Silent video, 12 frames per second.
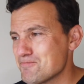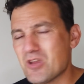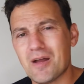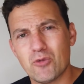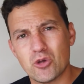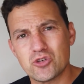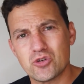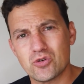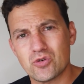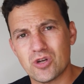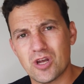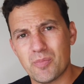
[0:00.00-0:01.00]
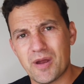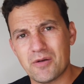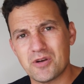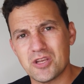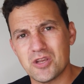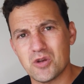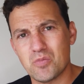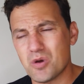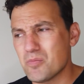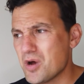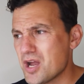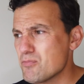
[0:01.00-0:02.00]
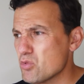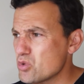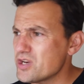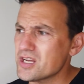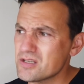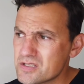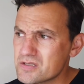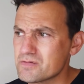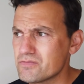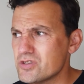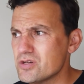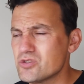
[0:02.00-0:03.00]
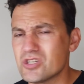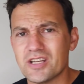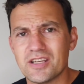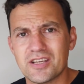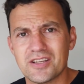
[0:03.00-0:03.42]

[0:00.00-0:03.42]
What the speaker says: Now, I'm not sure about you, but my mornings usually